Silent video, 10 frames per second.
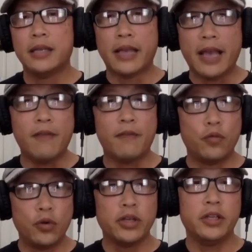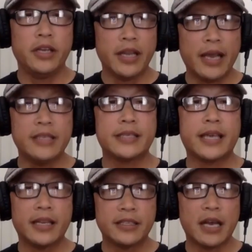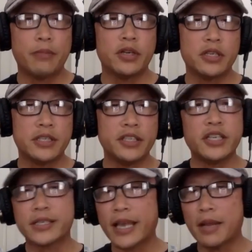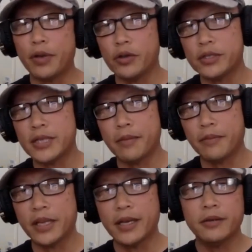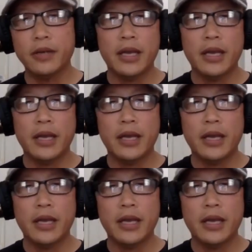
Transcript: they have really nice cake toppers. You just can't pose them, you know.